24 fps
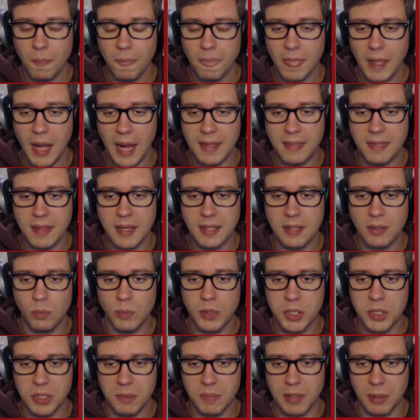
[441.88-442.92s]
I think we
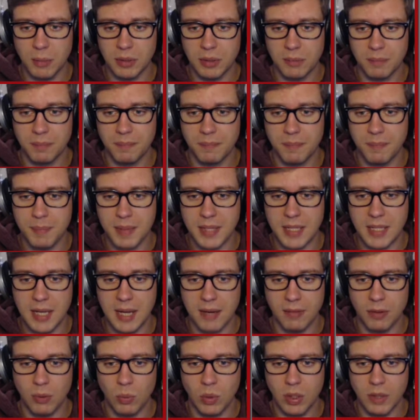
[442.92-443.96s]
should be able to beat
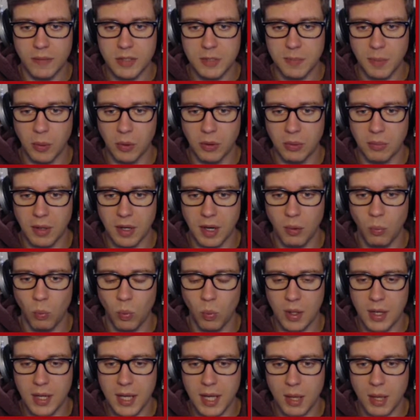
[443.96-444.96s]
every one of his Pokemon in one hit